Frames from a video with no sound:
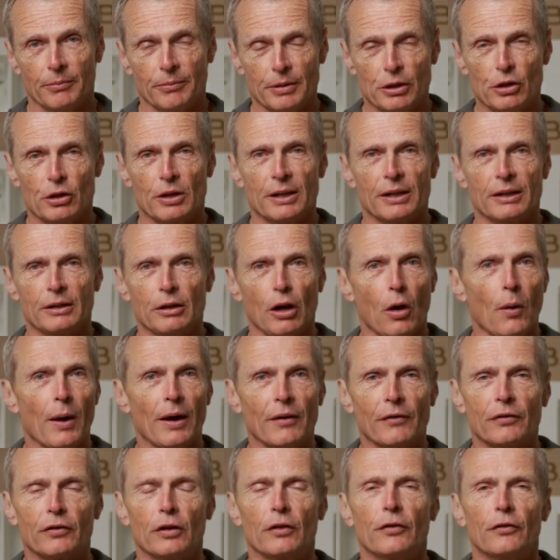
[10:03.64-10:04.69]
but you can go
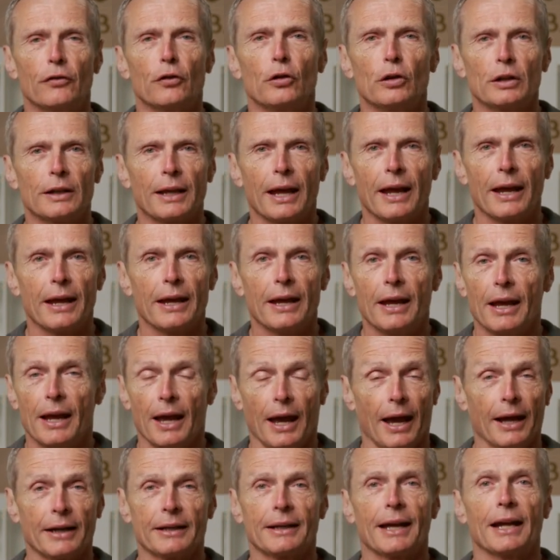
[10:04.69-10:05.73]
out for a full day
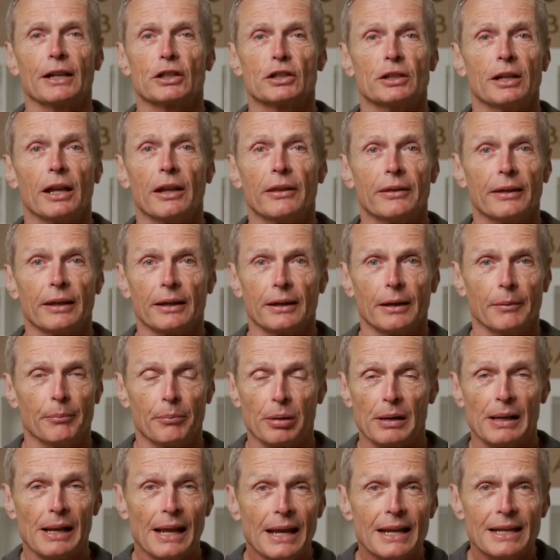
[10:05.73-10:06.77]
and catch nothing. And
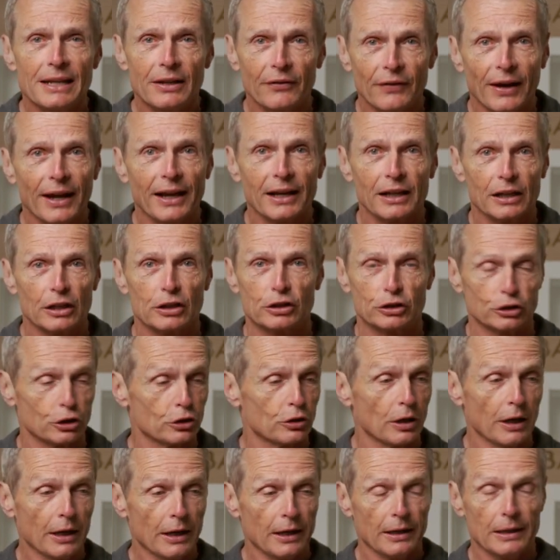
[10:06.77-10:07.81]
plenty of anglers
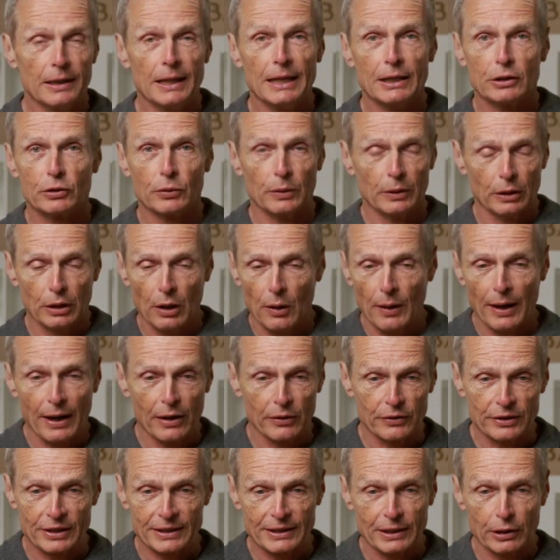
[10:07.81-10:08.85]
just literally will go out
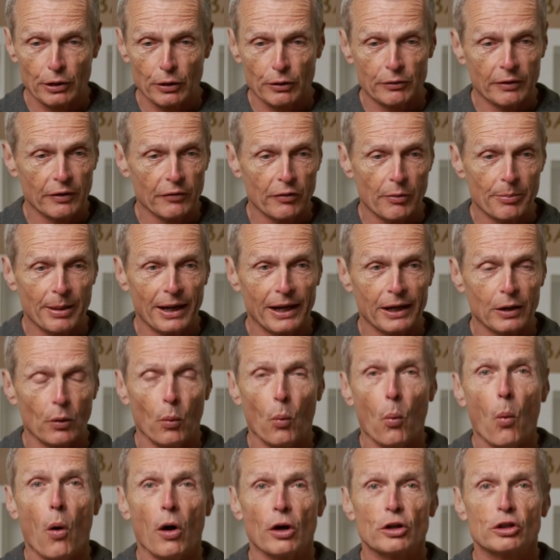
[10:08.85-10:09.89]
and sit on the riverbank
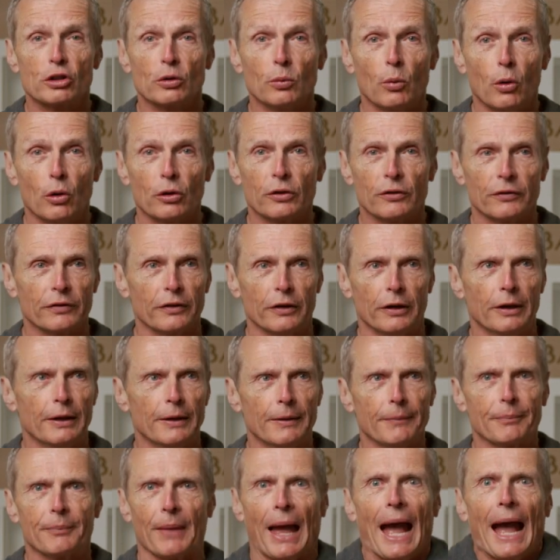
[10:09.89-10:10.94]
and watch the water for
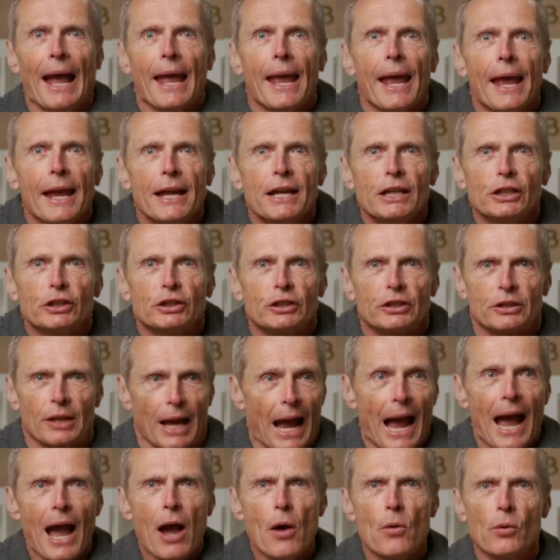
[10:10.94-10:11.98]
ages,
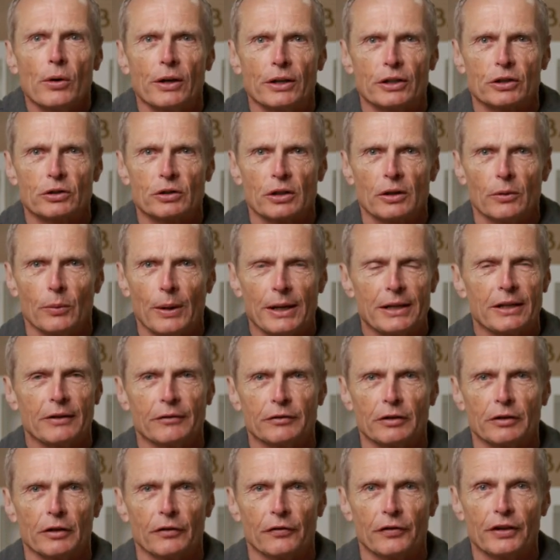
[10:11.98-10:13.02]
hours, waiting
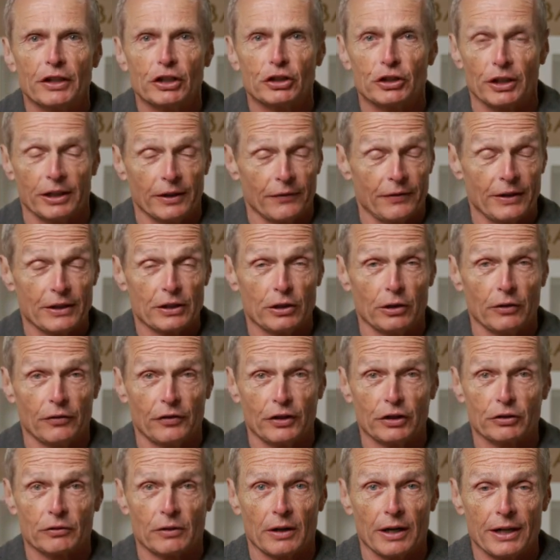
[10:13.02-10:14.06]
for a fish. And if there's no
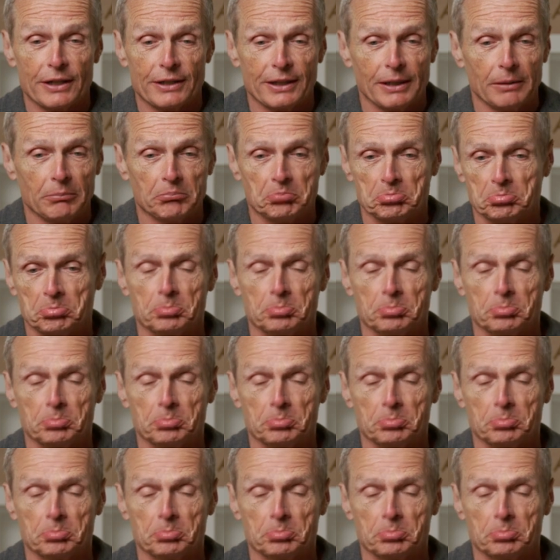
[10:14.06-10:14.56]
fish rising,